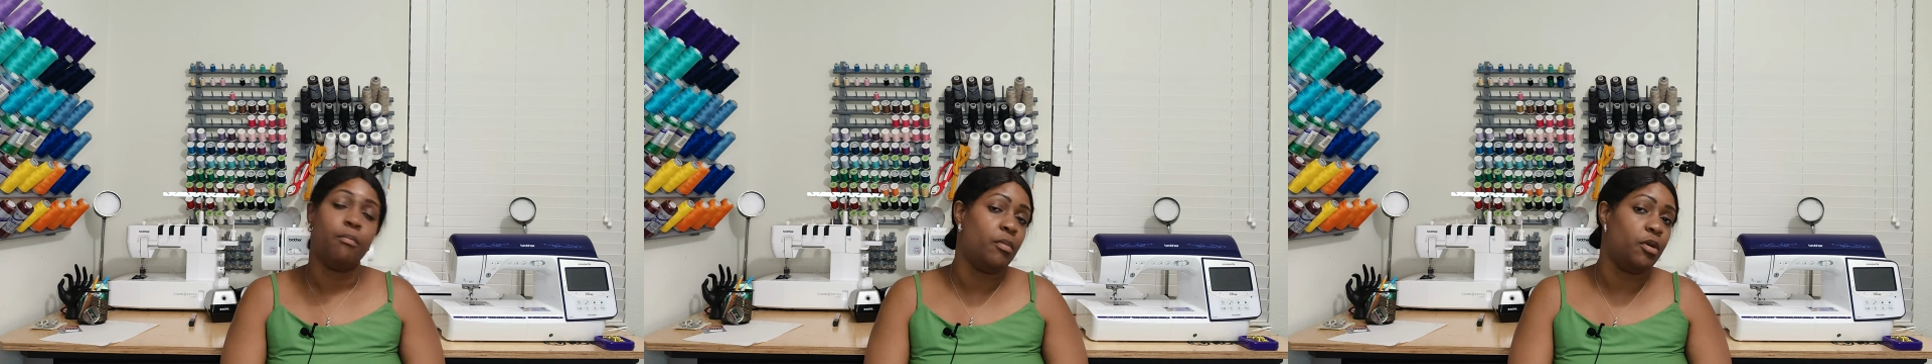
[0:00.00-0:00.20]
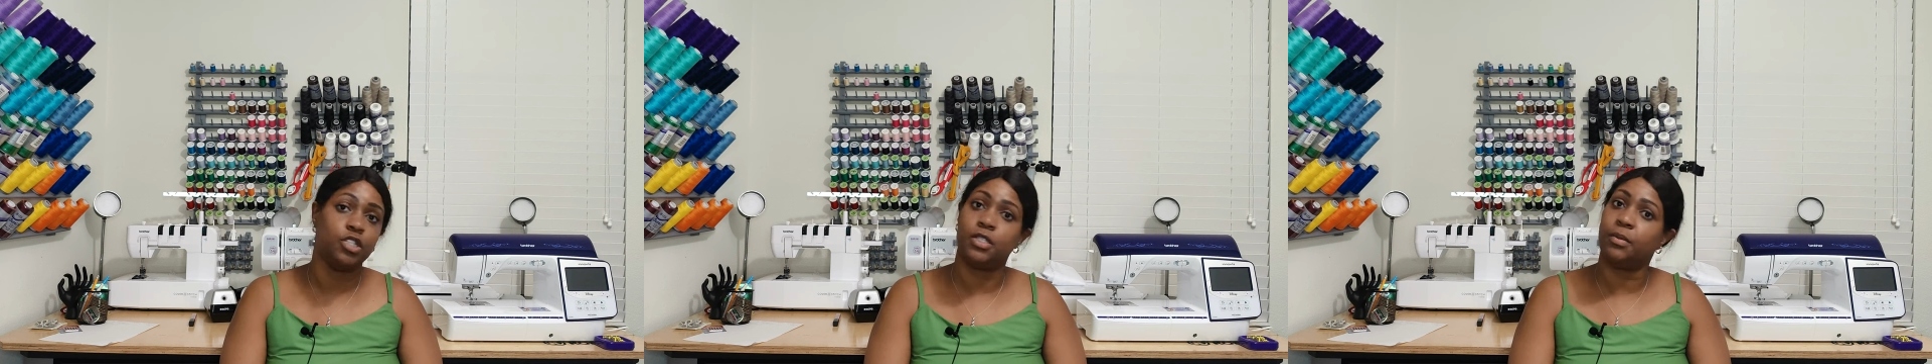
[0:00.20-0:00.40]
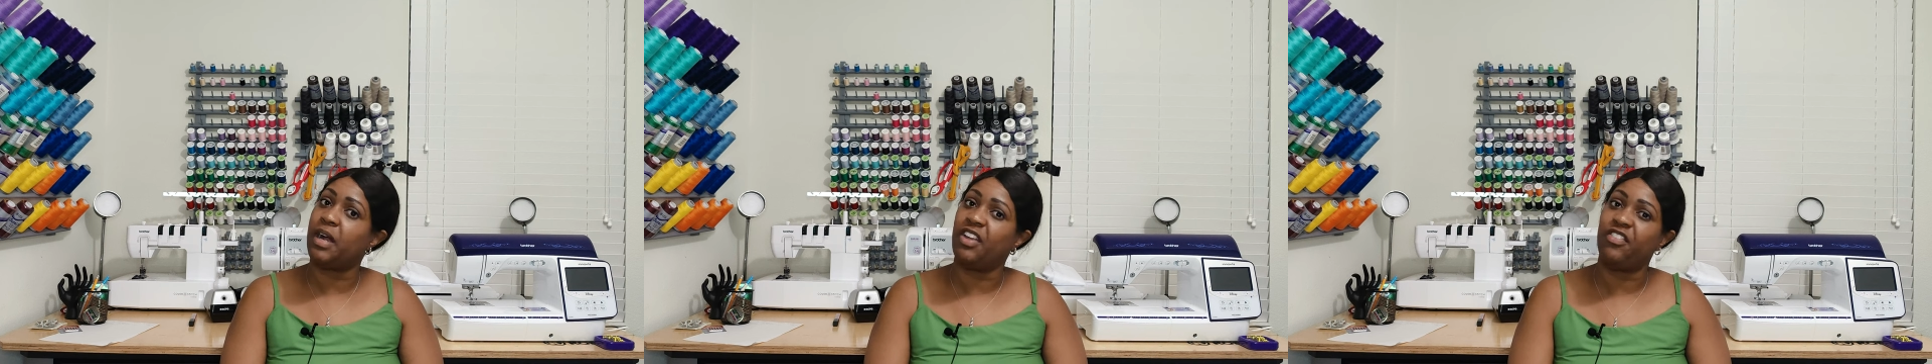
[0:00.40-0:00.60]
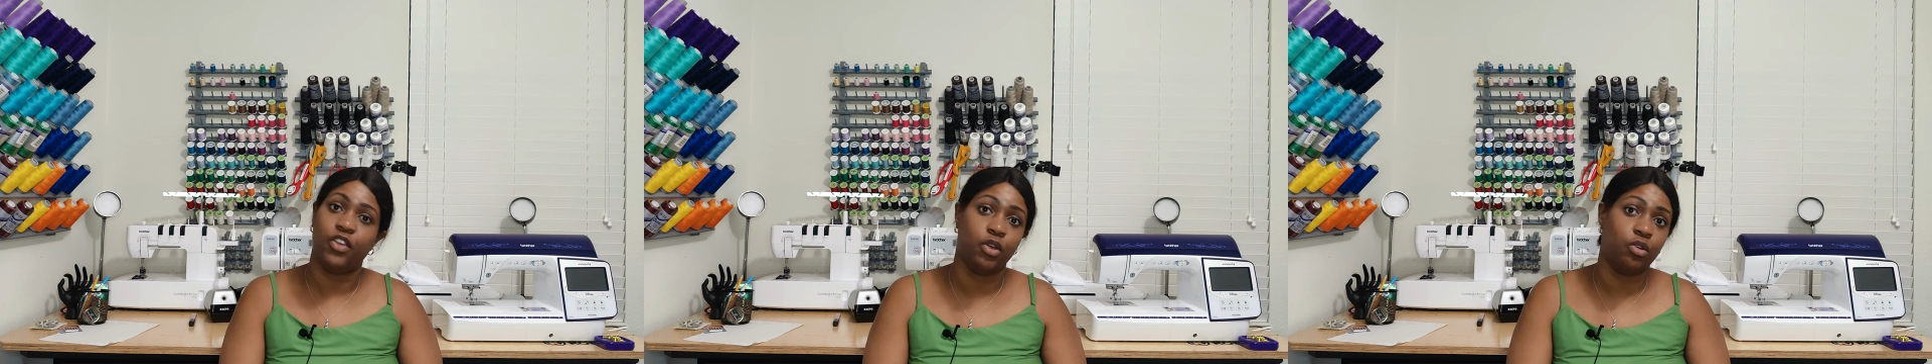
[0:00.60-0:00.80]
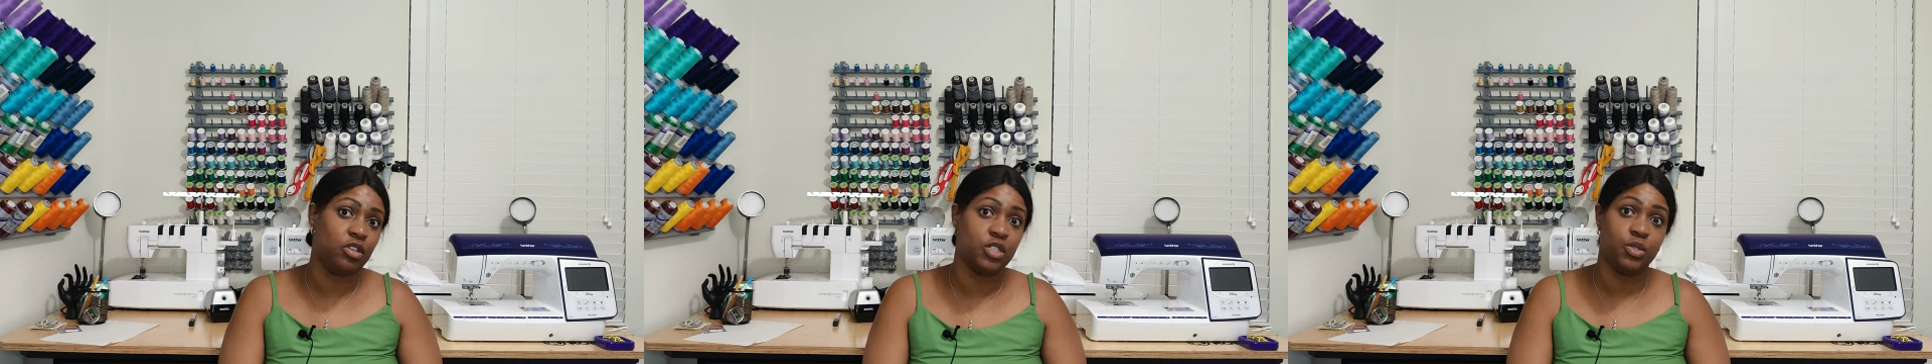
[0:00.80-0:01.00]
most of my
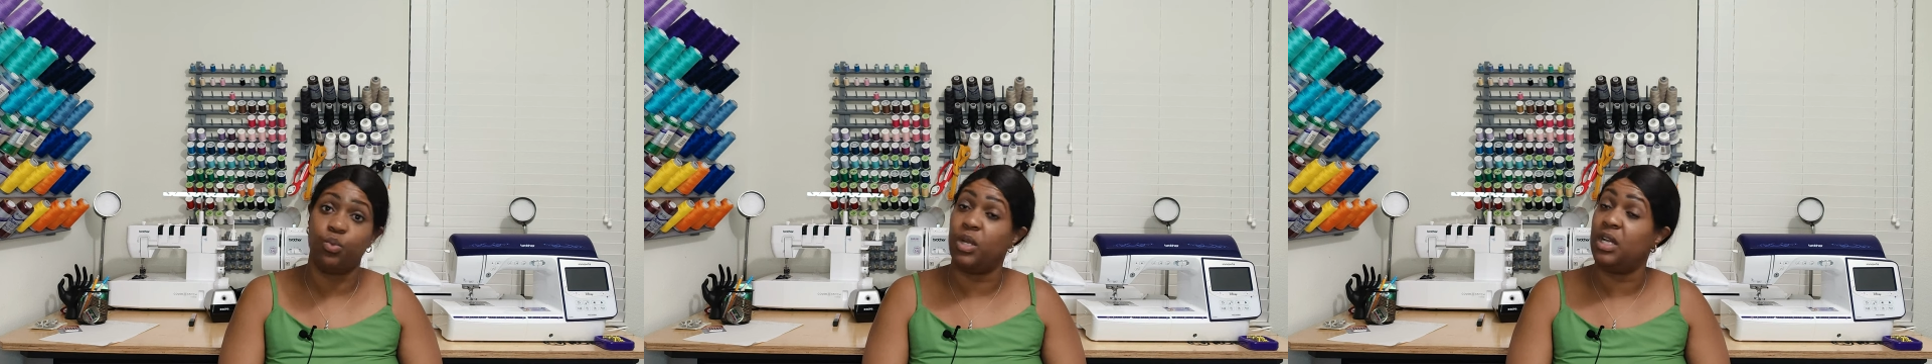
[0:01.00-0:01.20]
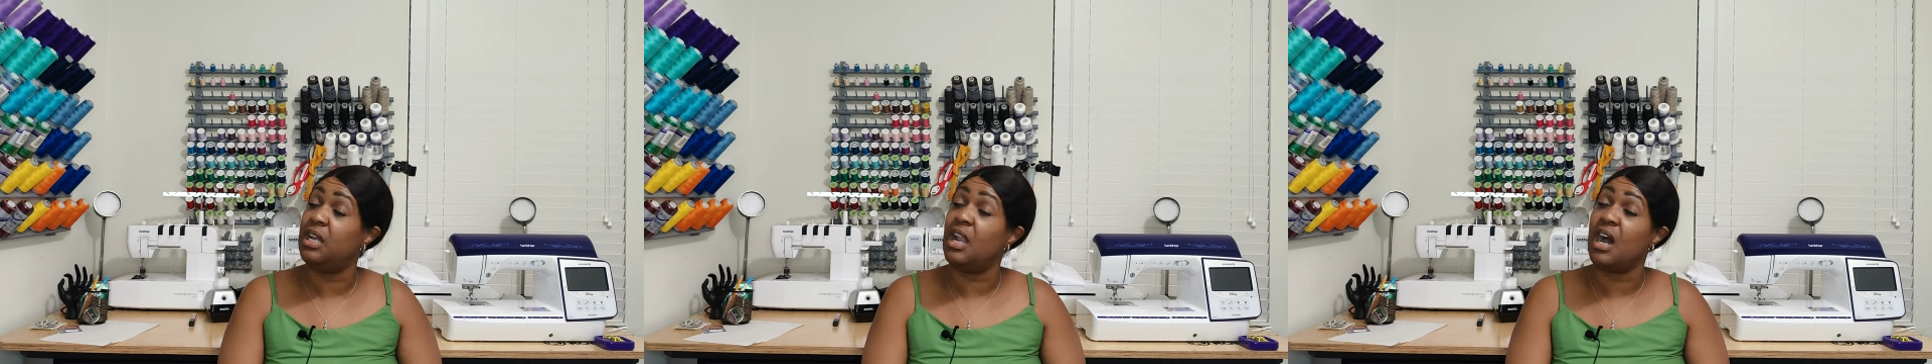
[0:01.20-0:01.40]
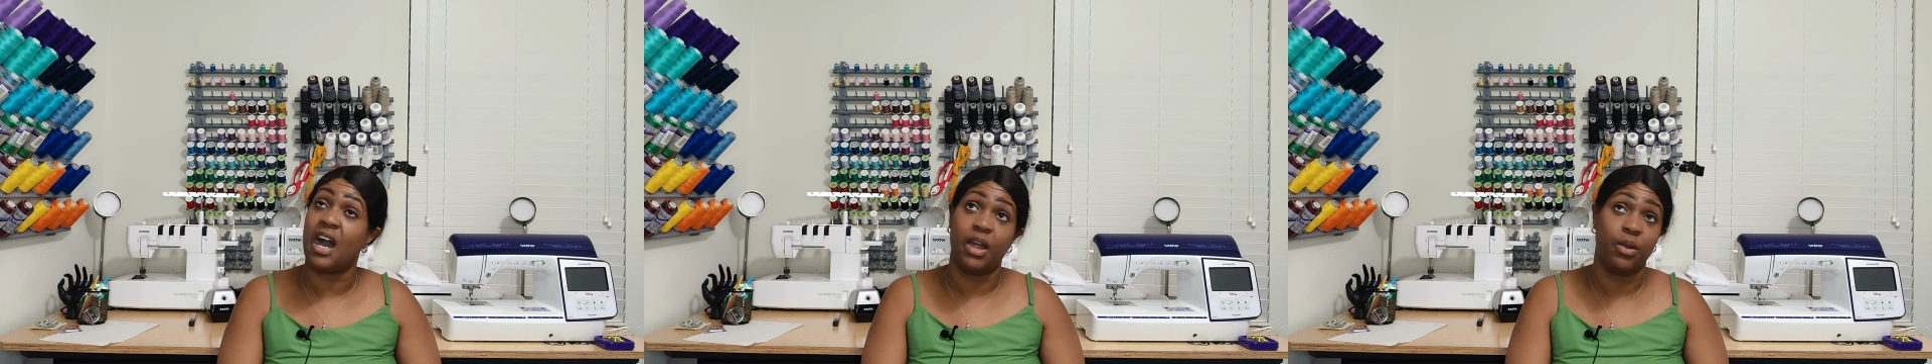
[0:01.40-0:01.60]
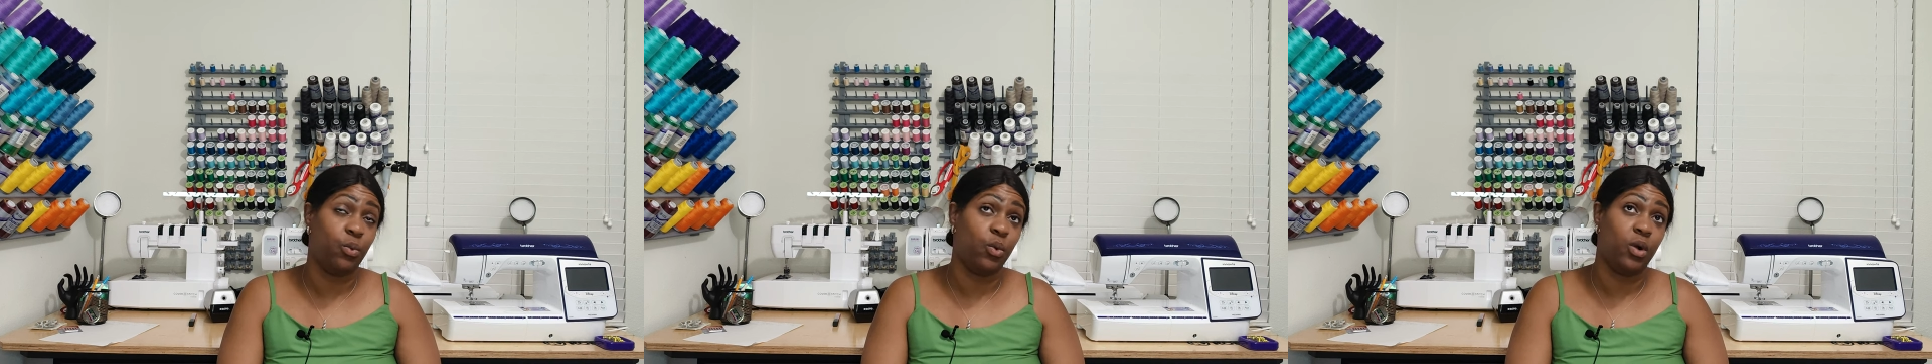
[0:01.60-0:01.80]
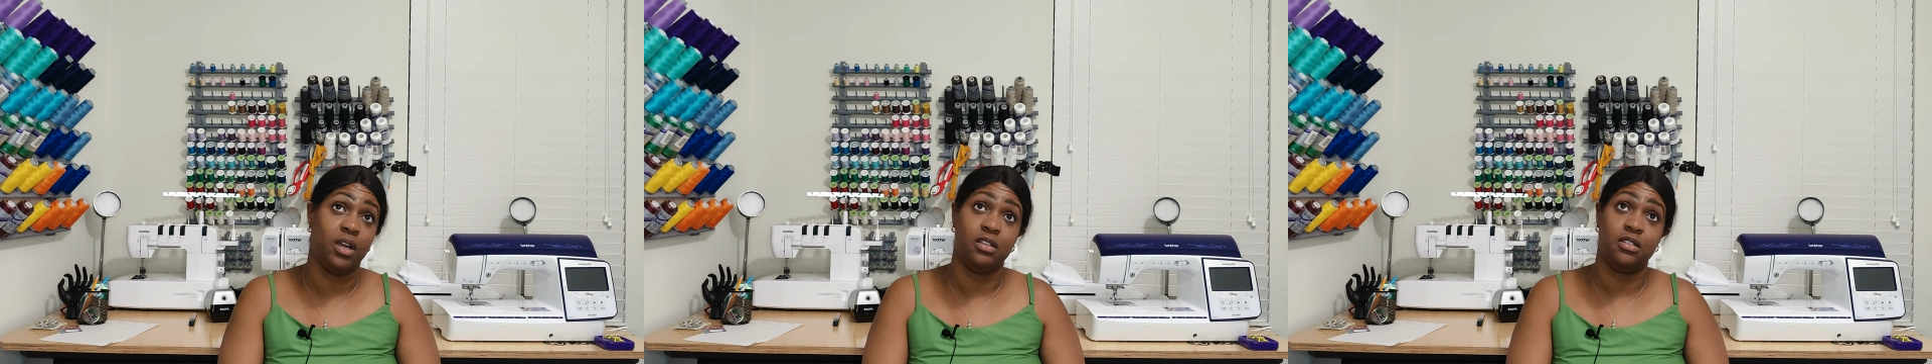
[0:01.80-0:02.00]
viewers would not
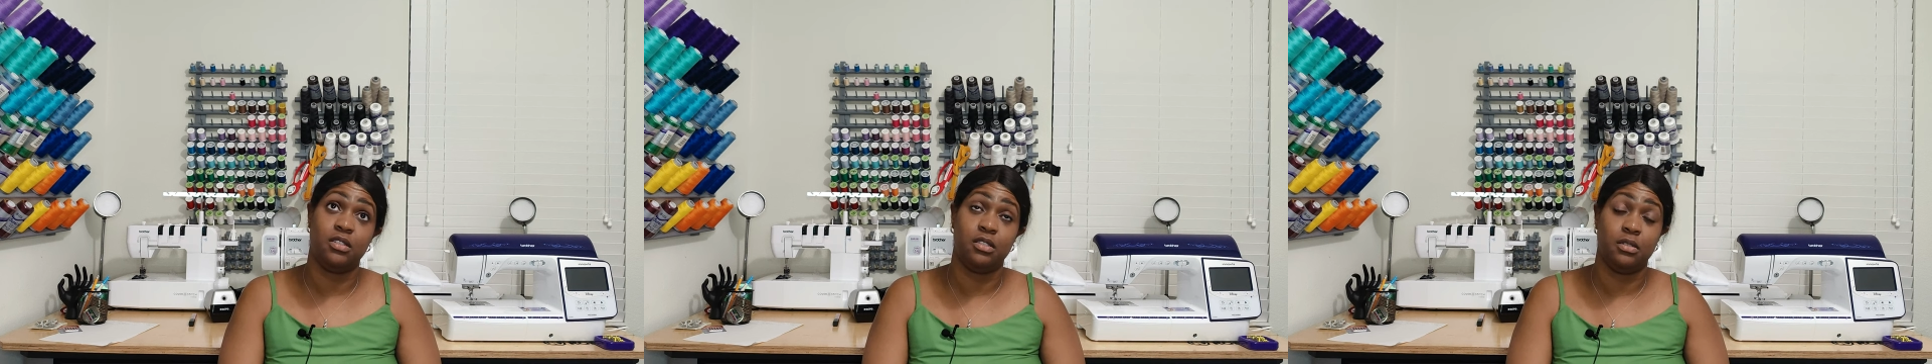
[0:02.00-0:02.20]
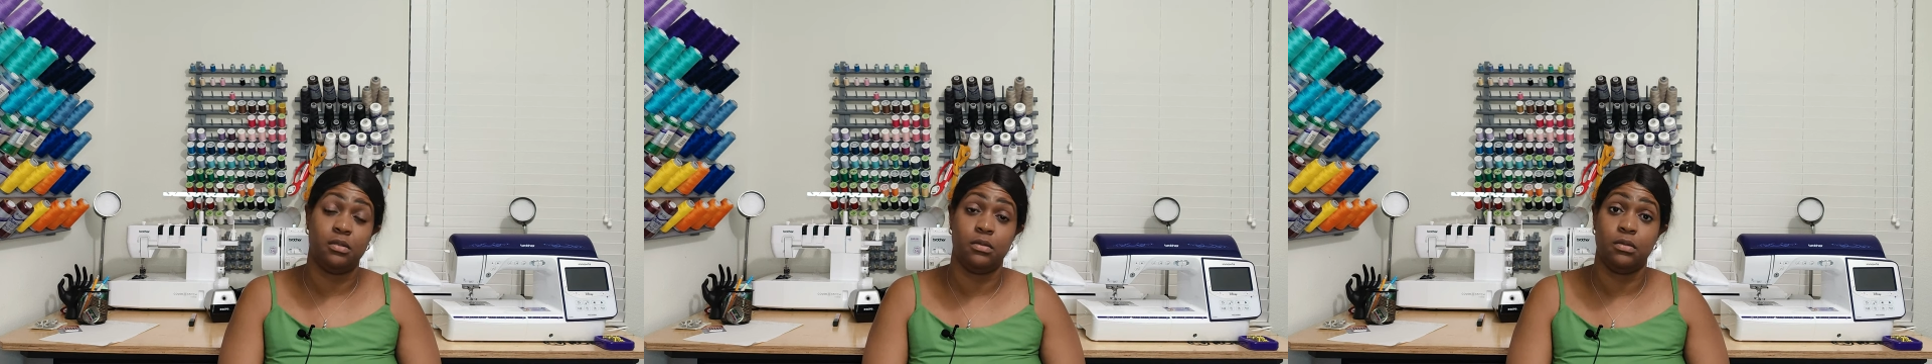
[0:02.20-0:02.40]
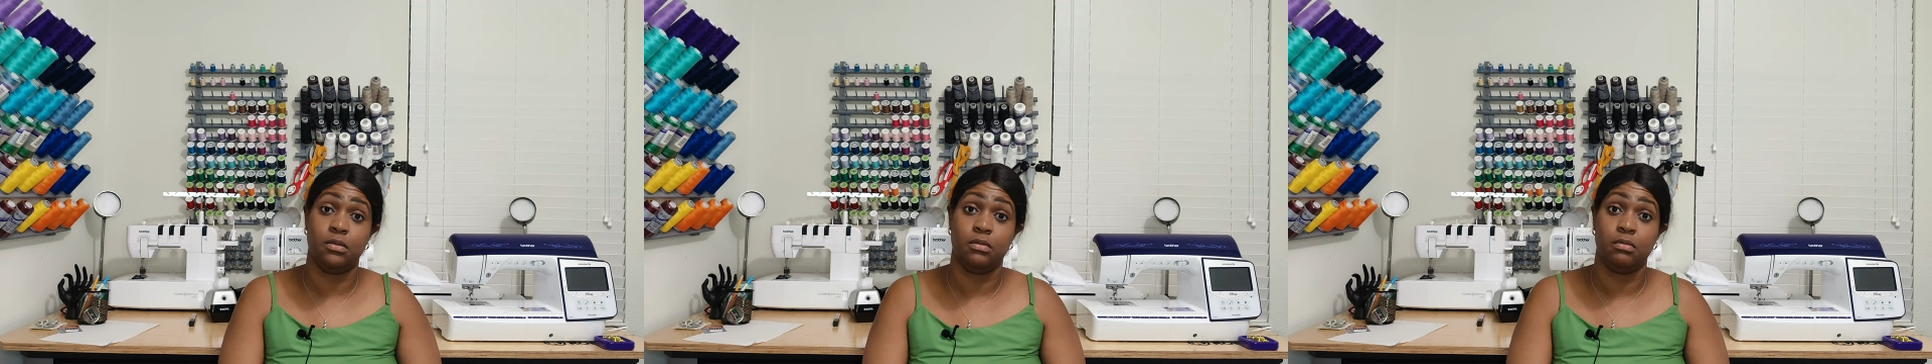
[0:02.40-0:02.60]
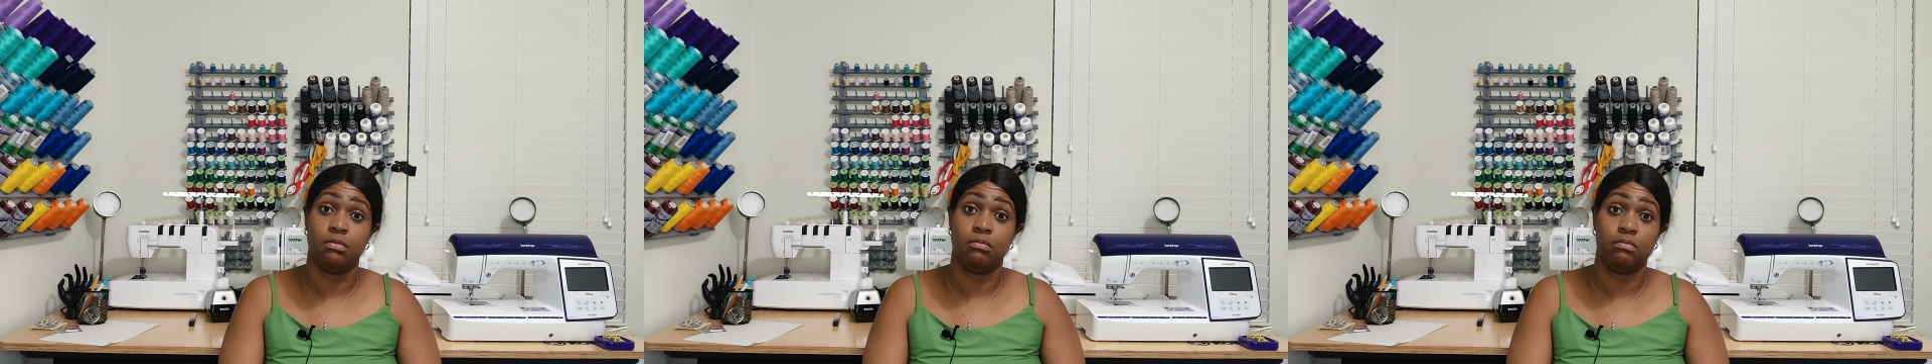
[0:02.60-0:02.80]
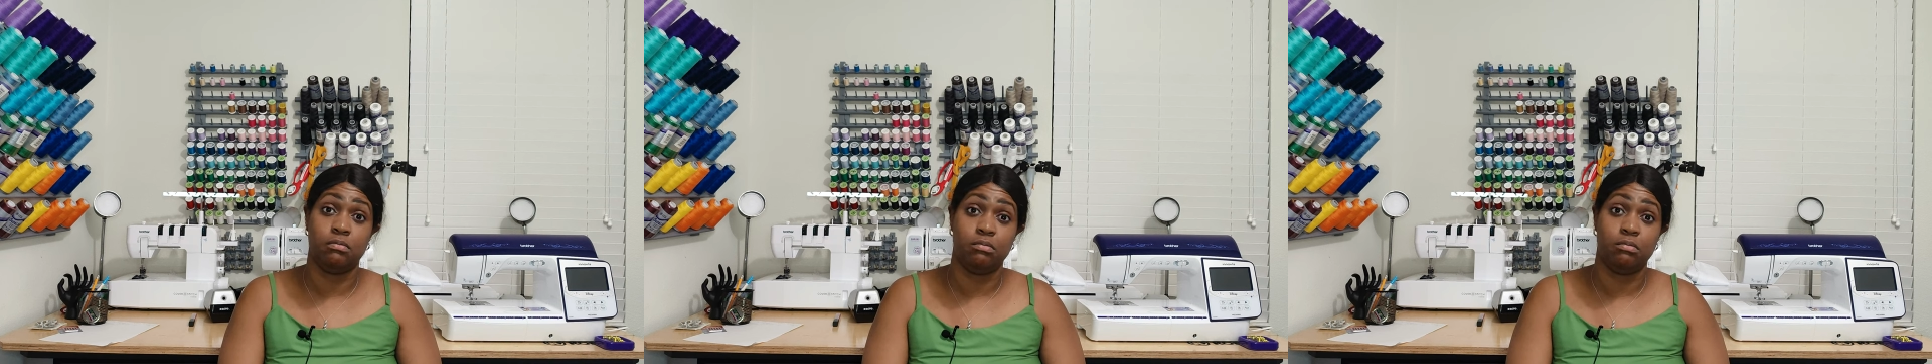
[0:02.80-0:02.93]
want to,